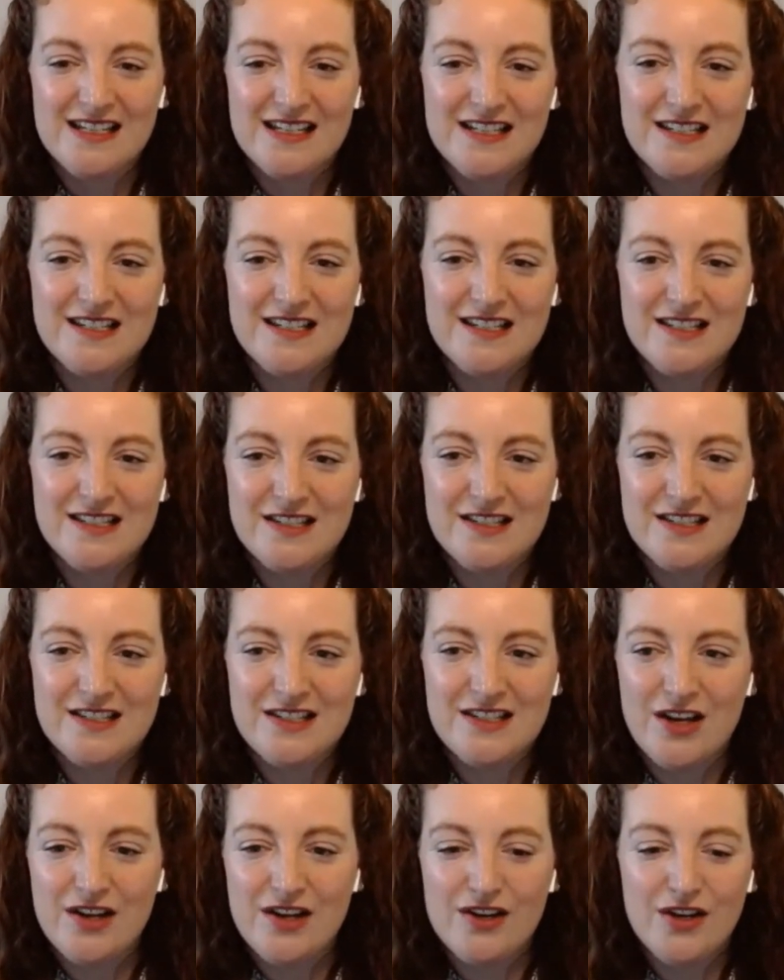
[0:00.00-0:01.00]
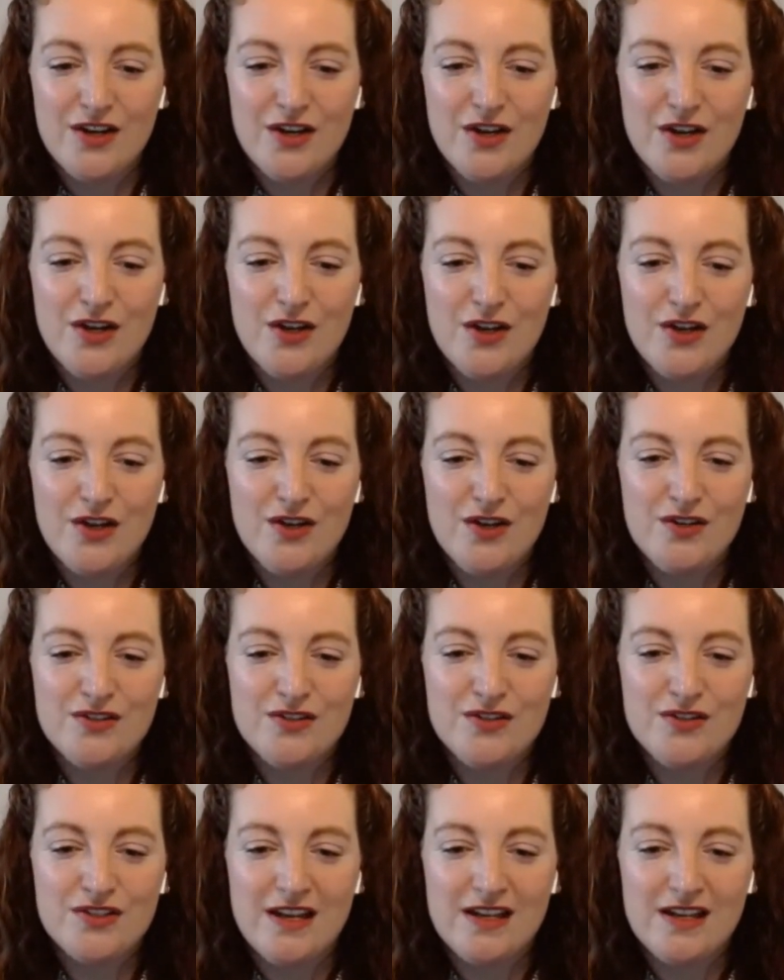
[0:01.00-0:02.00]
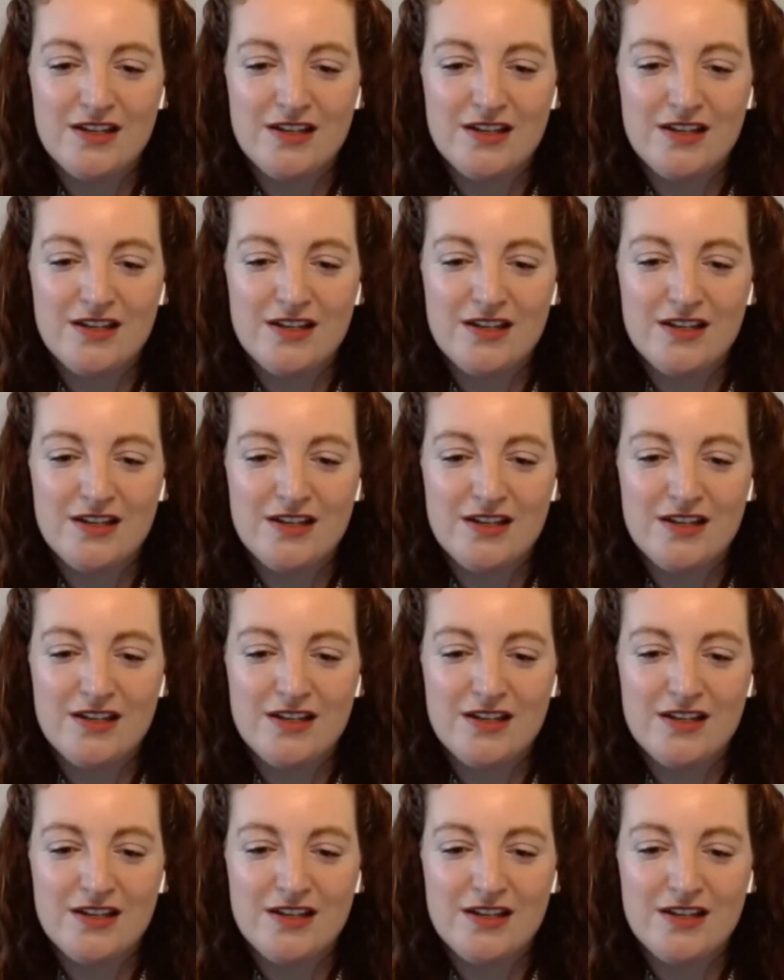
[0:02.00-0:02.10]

So who's going